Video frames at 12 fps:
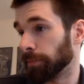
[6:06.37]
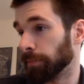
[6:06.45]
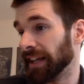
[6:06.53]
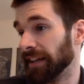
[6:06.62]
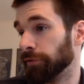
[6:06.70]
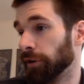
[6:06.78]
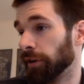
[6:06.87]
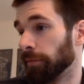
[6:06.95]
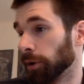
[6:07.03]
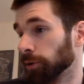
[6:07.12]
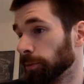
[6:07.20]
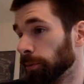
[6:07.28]
if you have
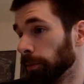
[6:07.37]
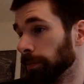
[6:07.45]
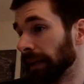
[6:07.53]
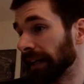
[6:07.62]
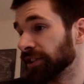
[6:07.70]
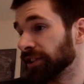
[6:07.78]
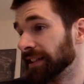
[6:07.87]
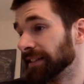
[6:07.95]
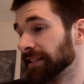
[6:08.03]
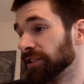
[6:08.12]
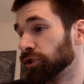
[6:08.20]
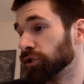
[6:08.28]
multiple
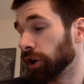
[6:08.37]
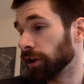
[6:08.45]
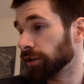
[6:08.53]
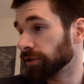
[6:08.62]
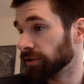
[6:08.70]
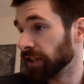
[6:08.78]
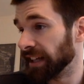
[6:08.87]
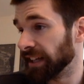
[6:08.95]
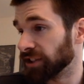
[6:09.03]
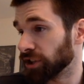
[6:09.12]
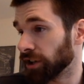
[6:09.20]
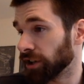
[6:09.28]
blockchains and
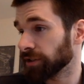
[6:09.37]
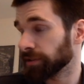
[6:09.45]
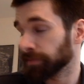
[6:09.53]
shards.